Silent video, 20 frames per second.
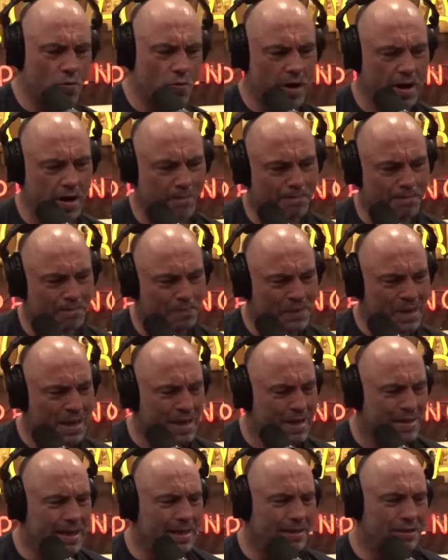where
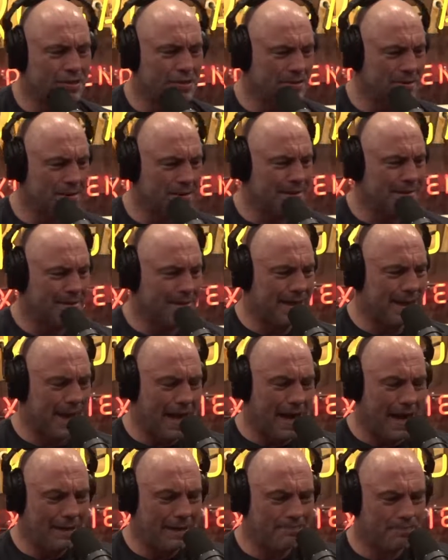they took this
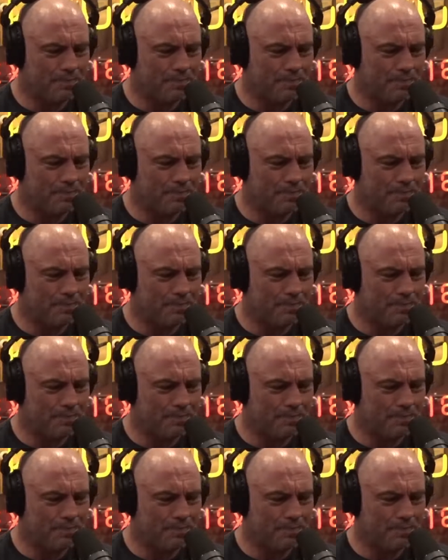guy.